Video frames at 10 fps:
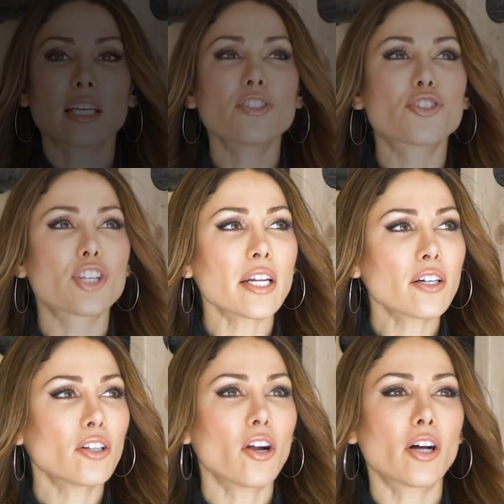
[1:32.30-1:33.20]
In
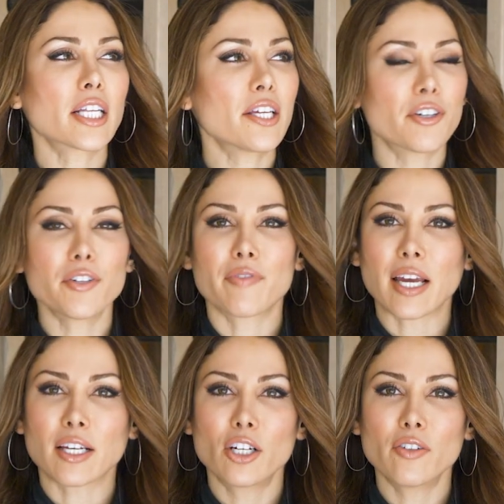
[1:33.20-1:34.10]
general, here in
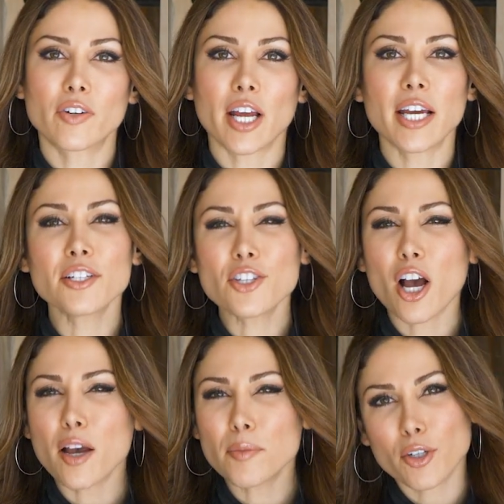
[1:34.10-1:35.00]
Vancouver,
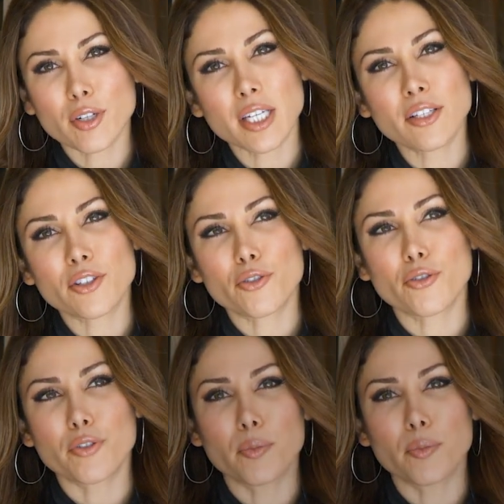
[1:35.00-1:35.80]
anytime you need to